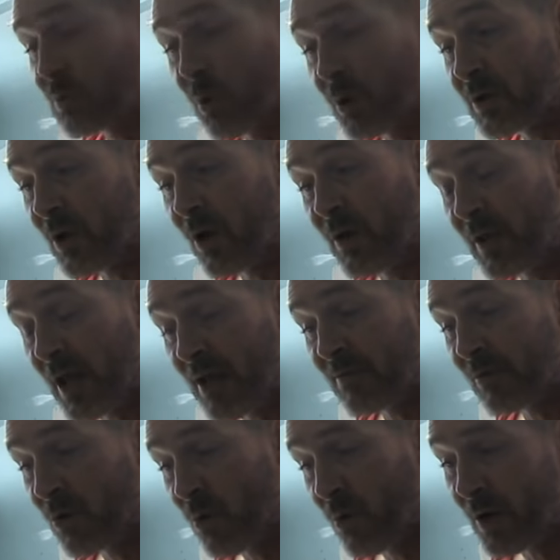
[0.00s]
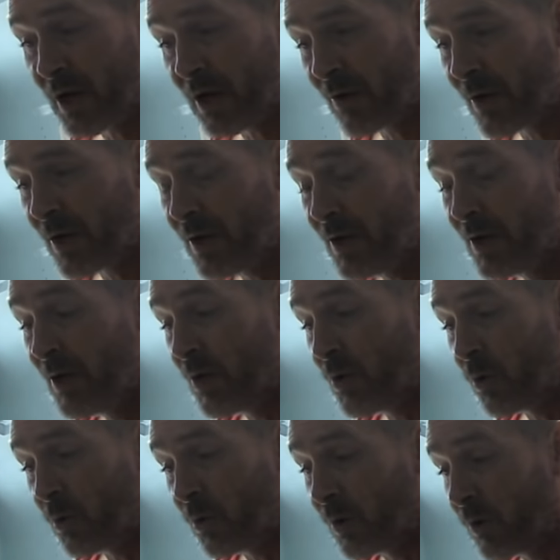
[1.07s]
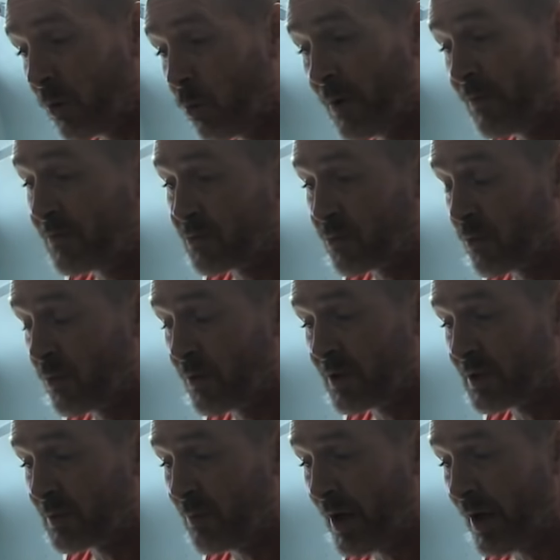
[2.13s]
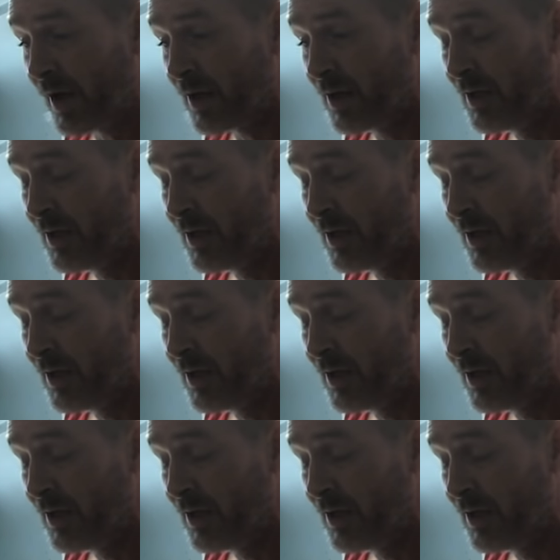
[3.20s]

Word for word: want to either have a court hearing or withdraw this matter